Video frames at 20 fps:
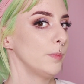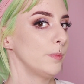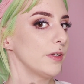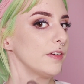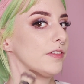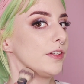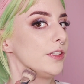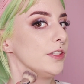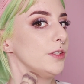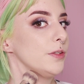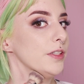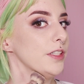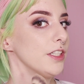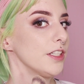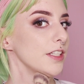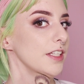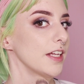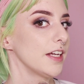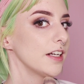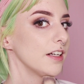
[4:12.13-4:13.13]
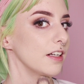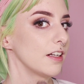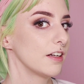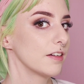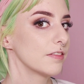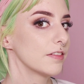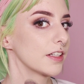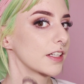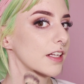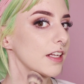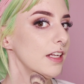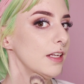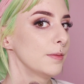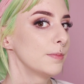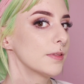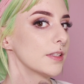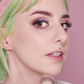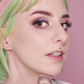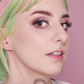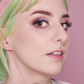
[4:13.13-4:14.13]
but if you do it just light enough, it
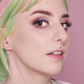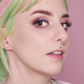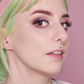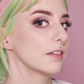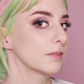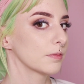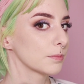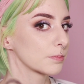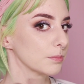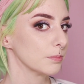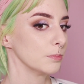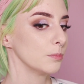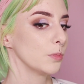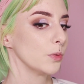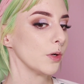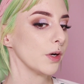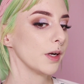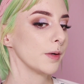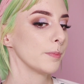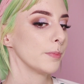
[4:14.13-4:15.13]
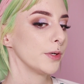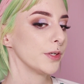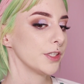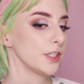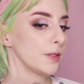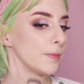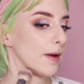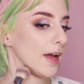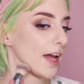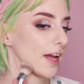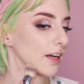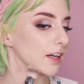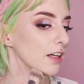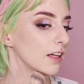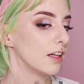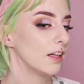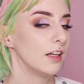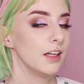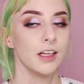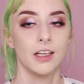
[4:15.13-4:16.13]
keeps it more pushed back.